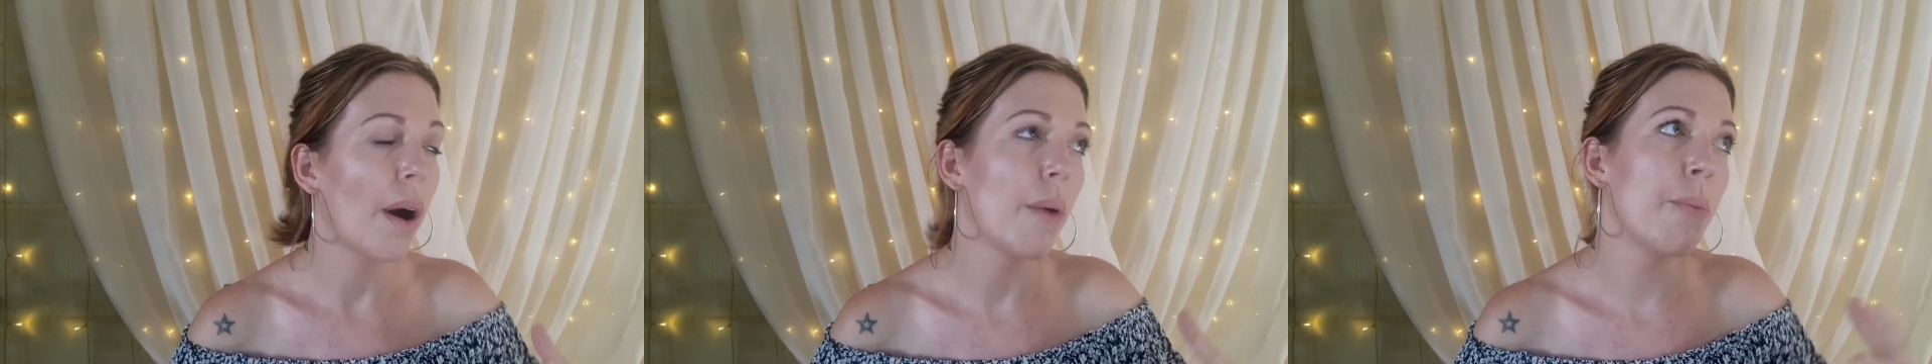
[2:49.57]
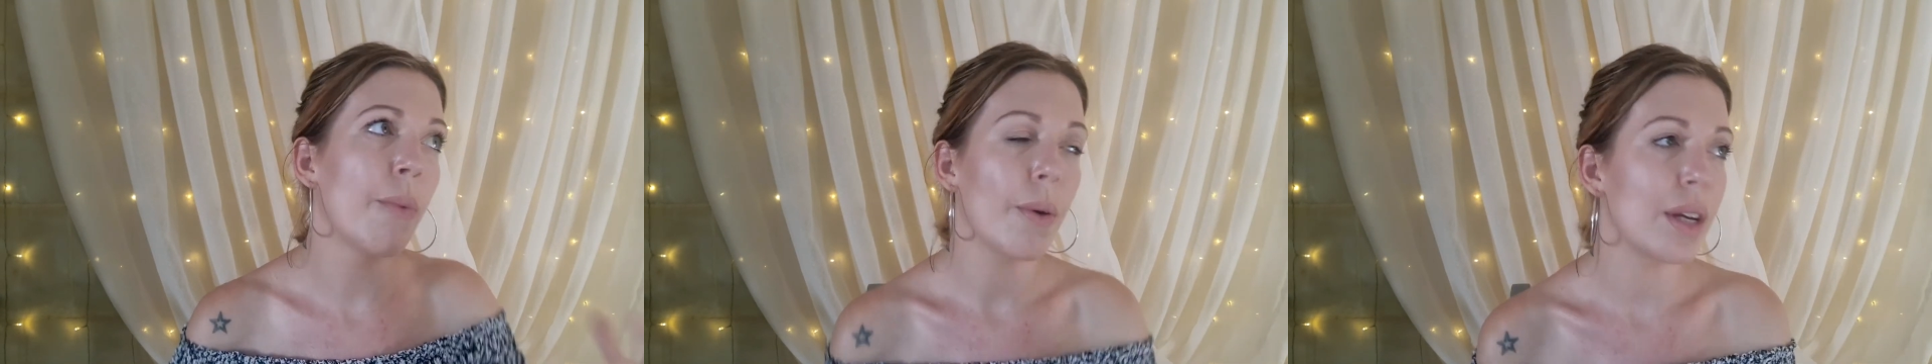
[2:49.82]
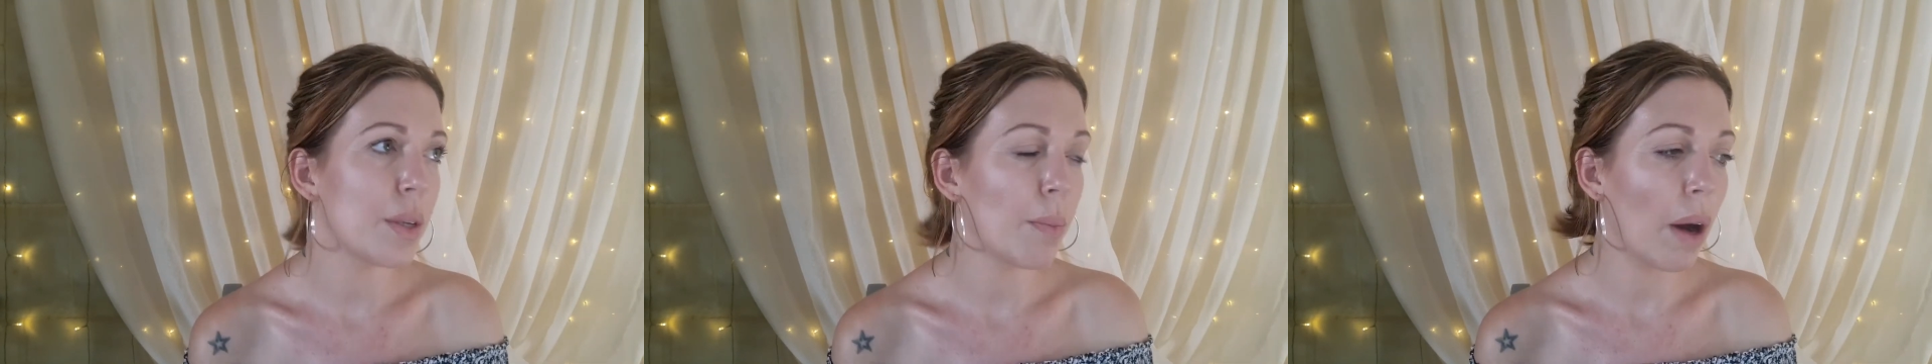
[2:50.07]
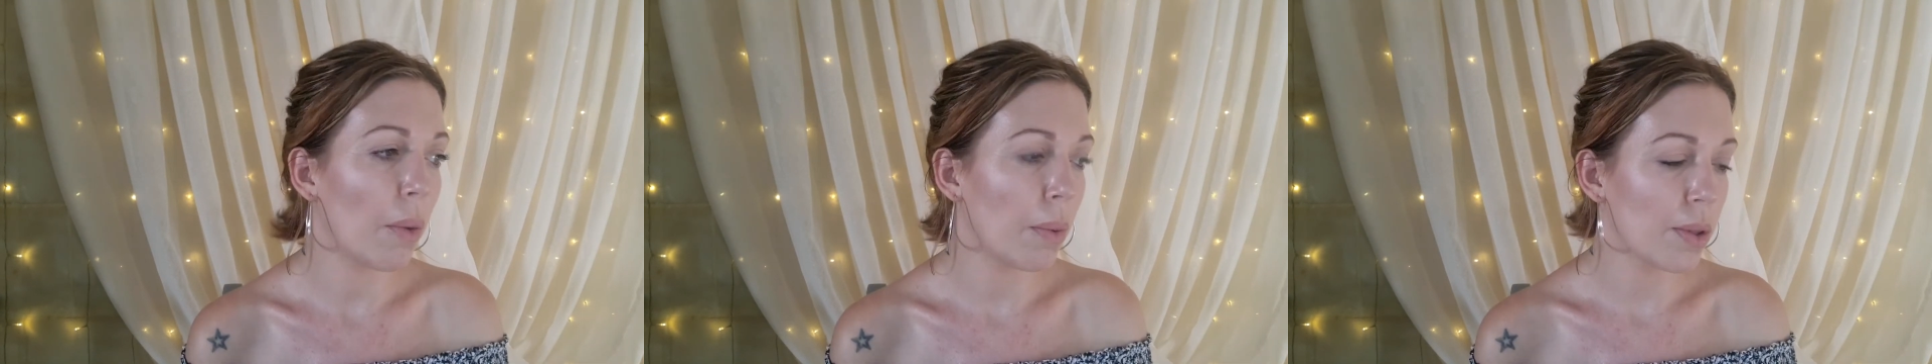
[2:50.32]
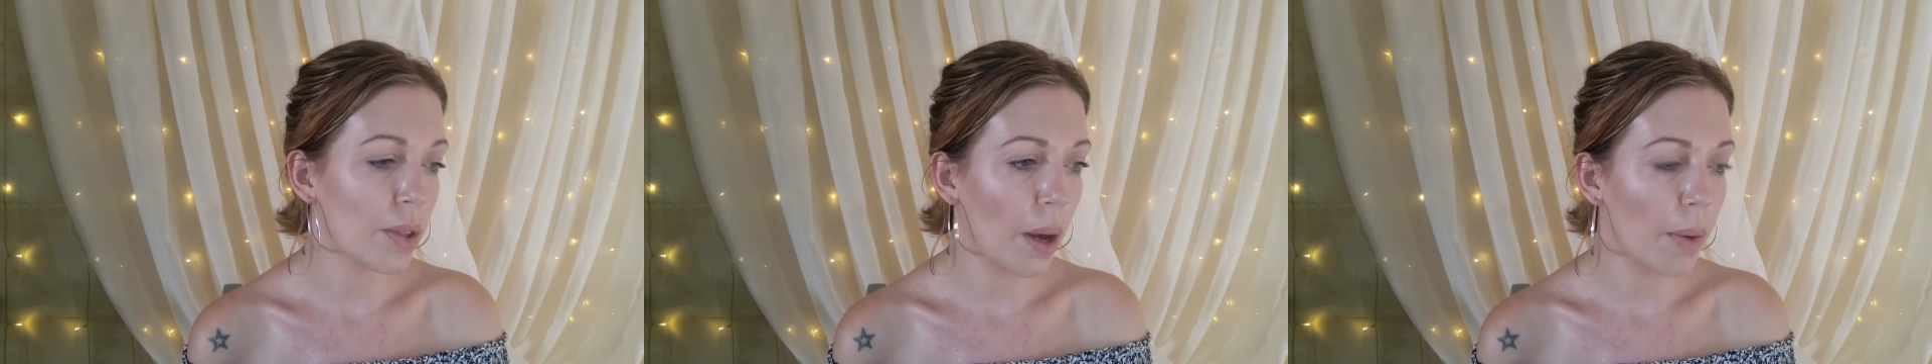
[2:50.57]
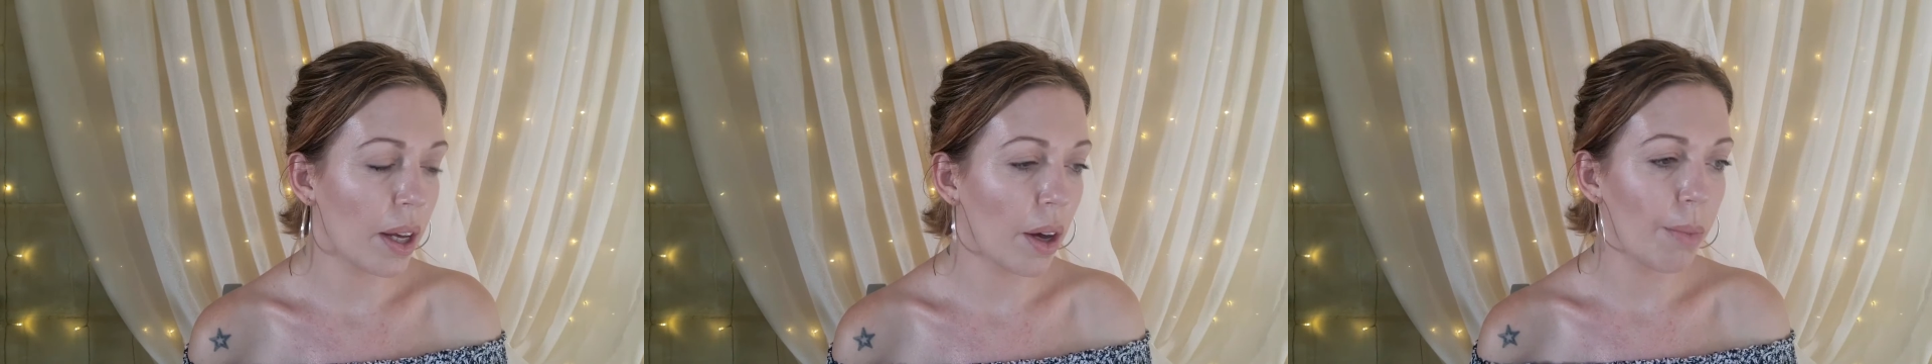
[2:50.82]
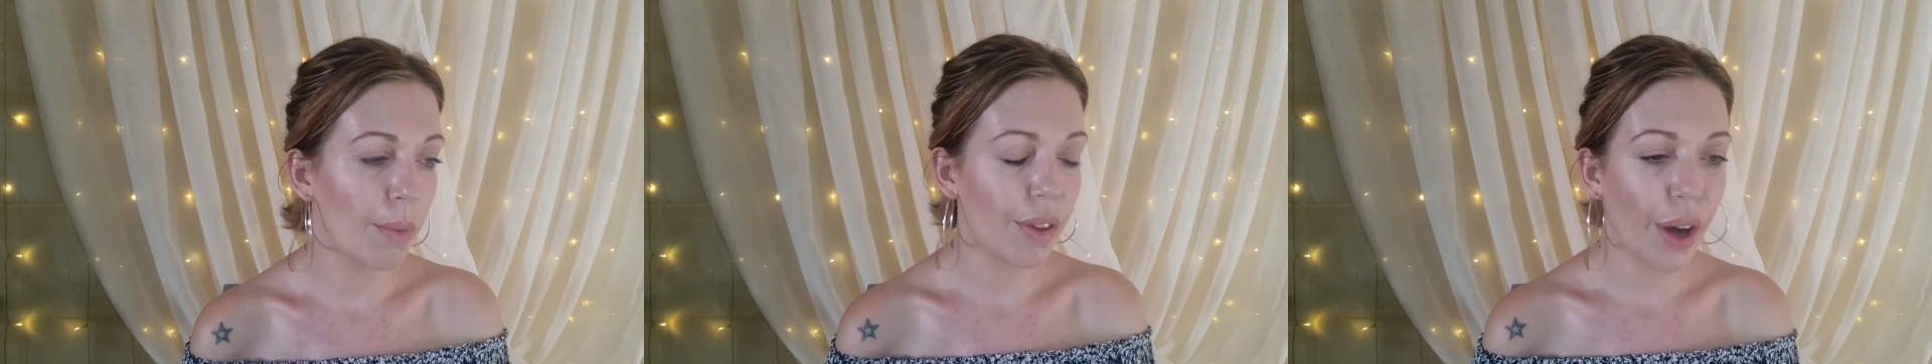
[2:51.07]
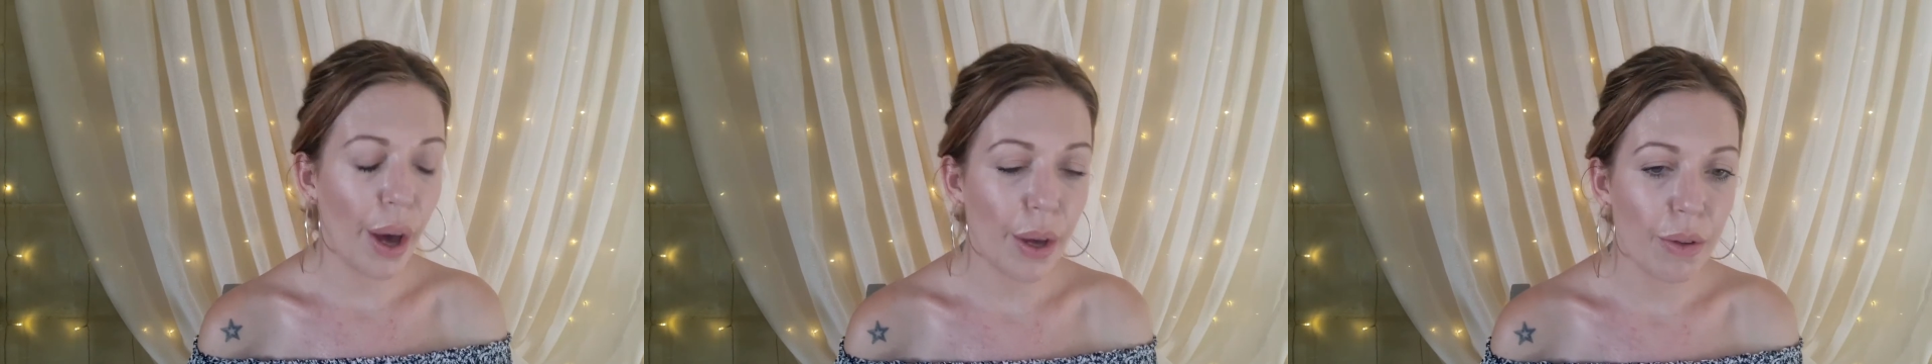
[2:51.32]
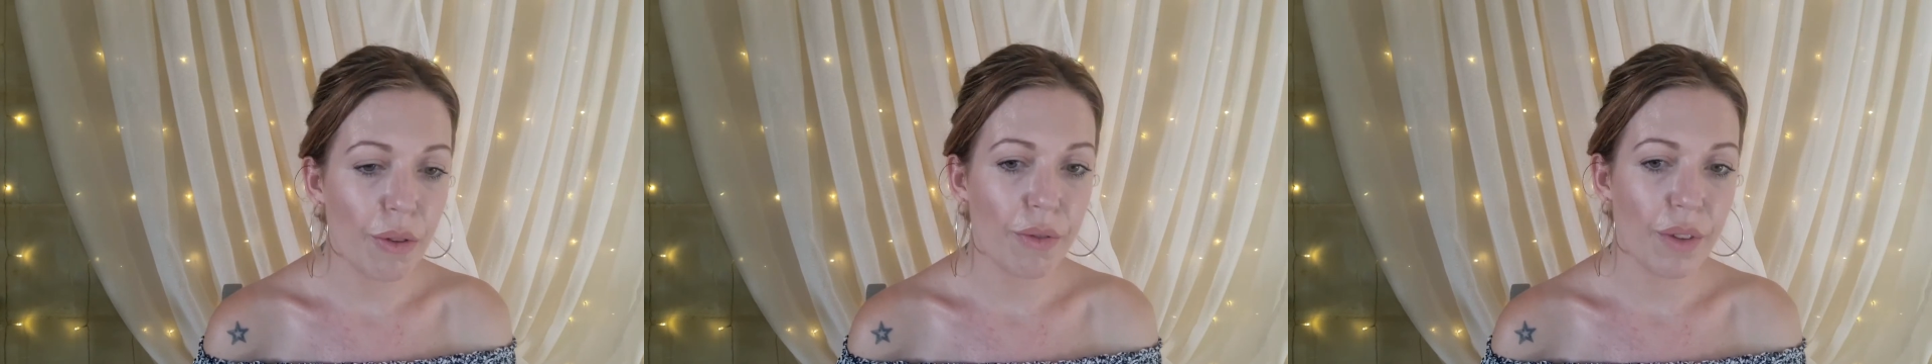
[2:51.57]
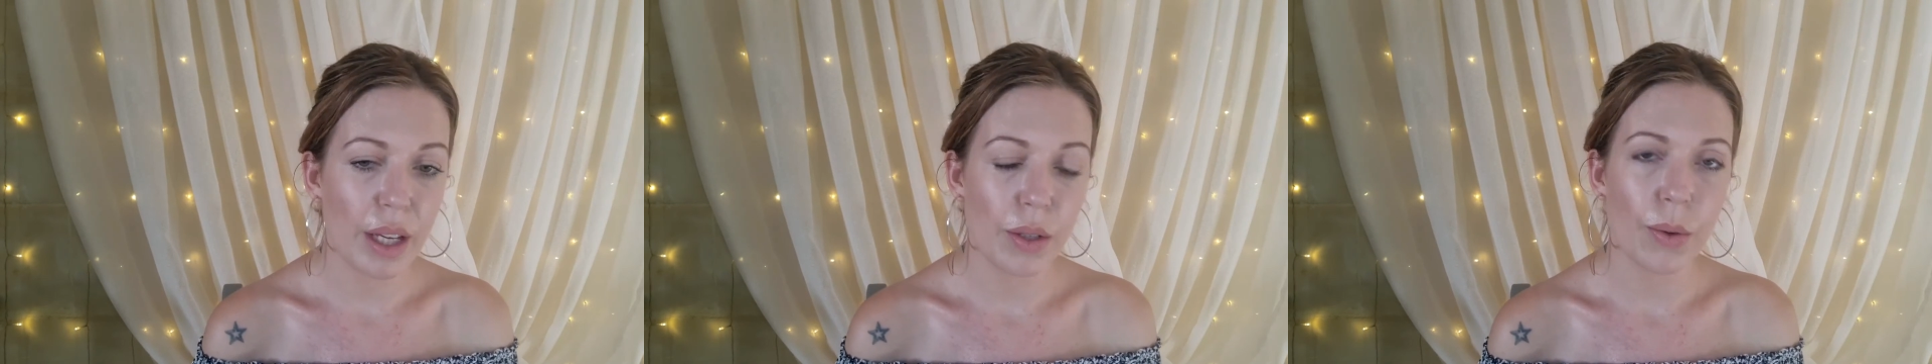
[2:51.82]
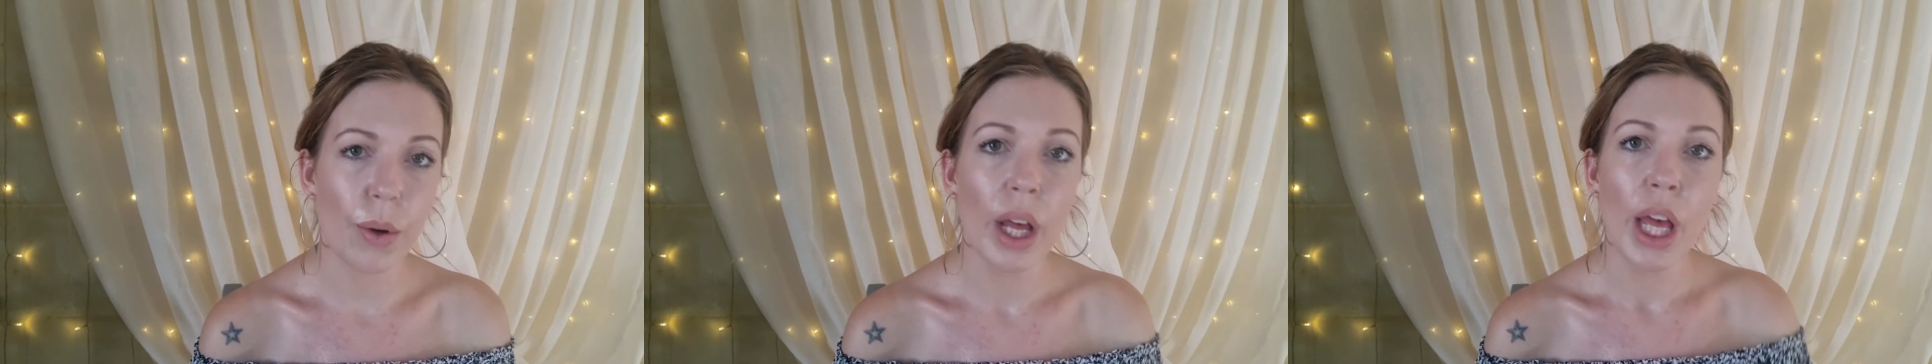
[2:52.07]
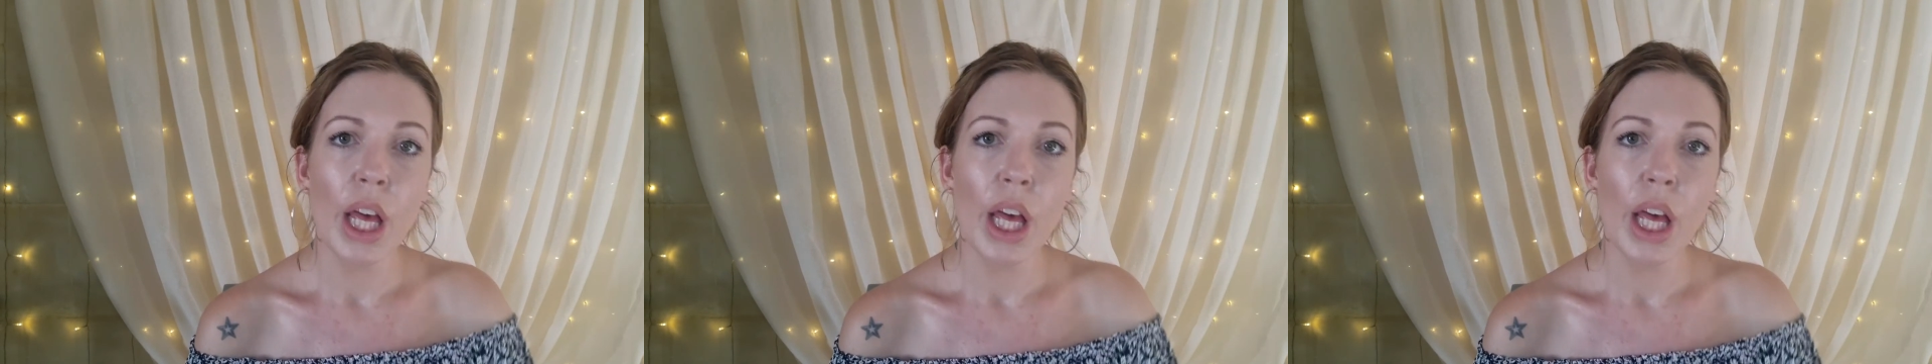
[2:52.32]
I'm worried about what's going on with COVID, or